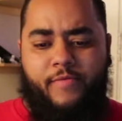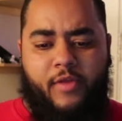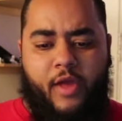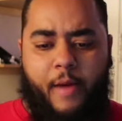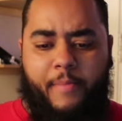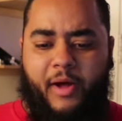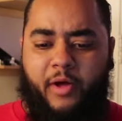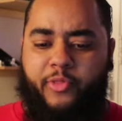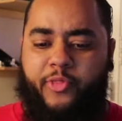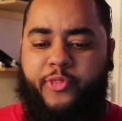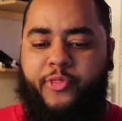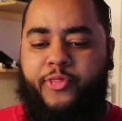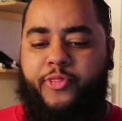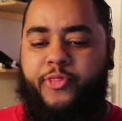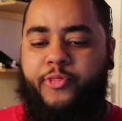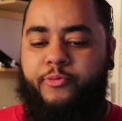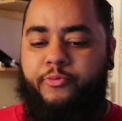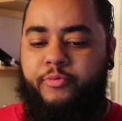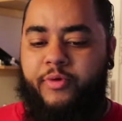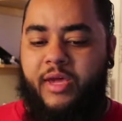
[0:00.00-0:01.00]
about
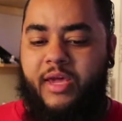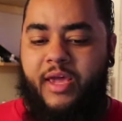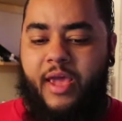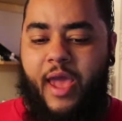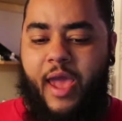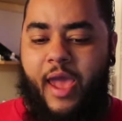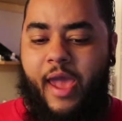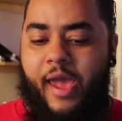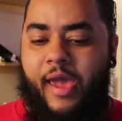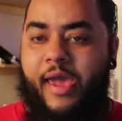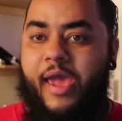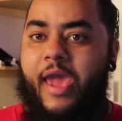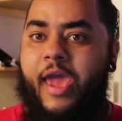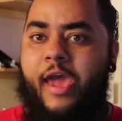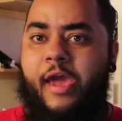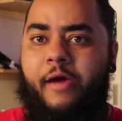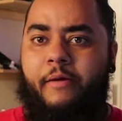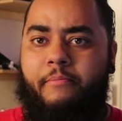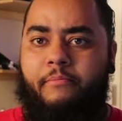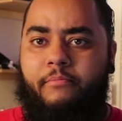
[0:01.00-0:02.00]
3
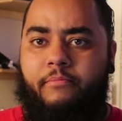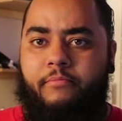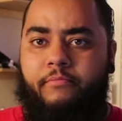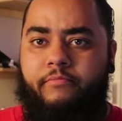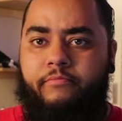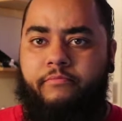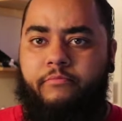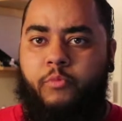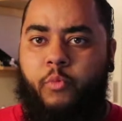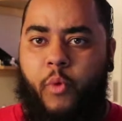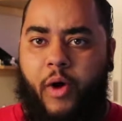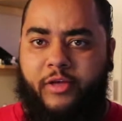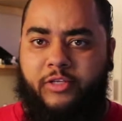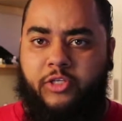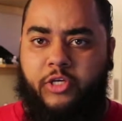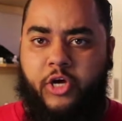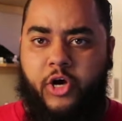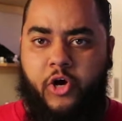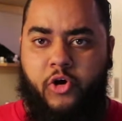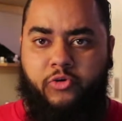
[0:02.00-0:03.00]
a.m.
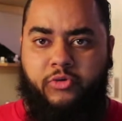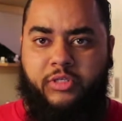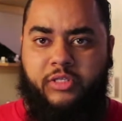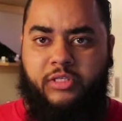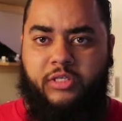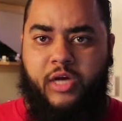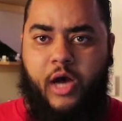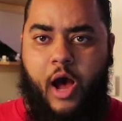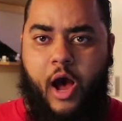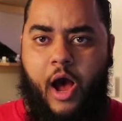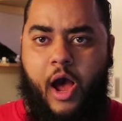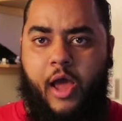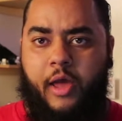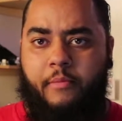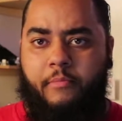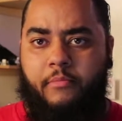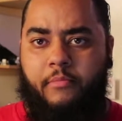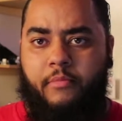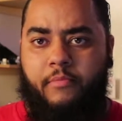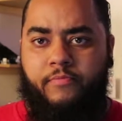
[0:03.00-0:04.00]
West Coast
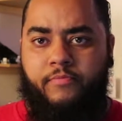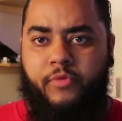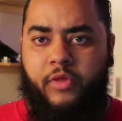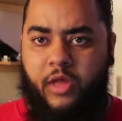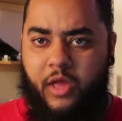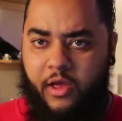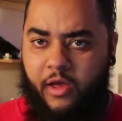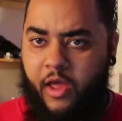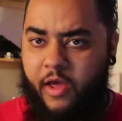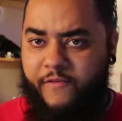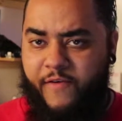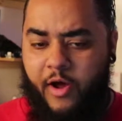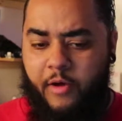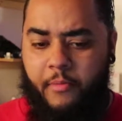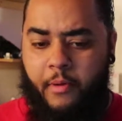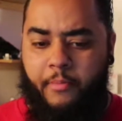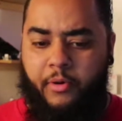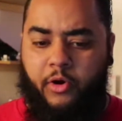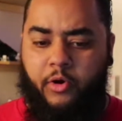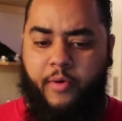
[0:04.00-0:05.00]
time, if I
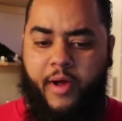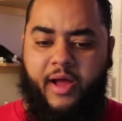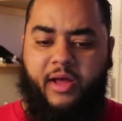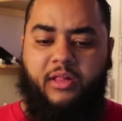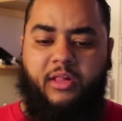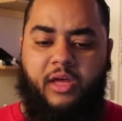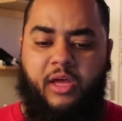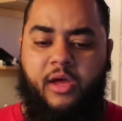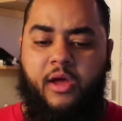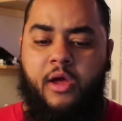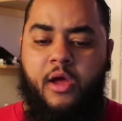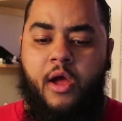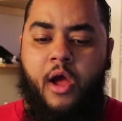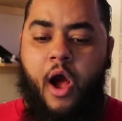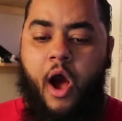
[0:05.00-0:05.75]
remember correctly.